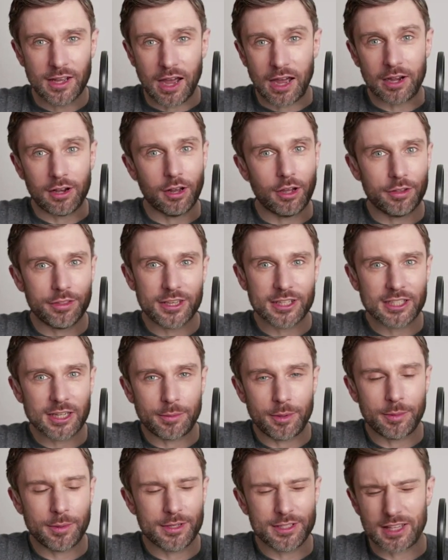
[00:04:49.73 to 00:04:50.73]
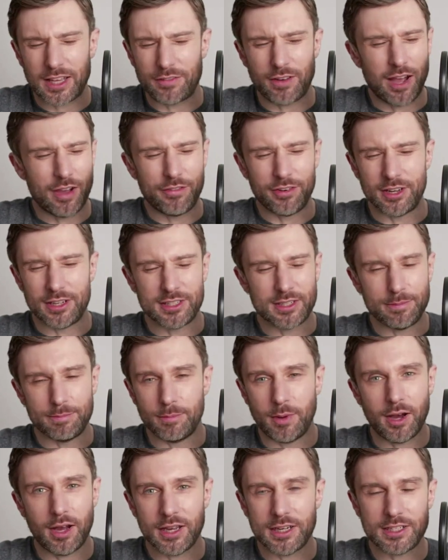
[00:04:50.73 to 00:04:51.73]
And a lot of these supplements, they've got evidence in
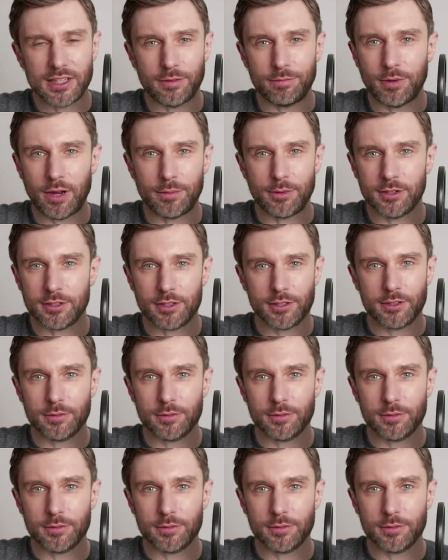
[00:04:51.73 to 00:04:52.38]
mice, they've got,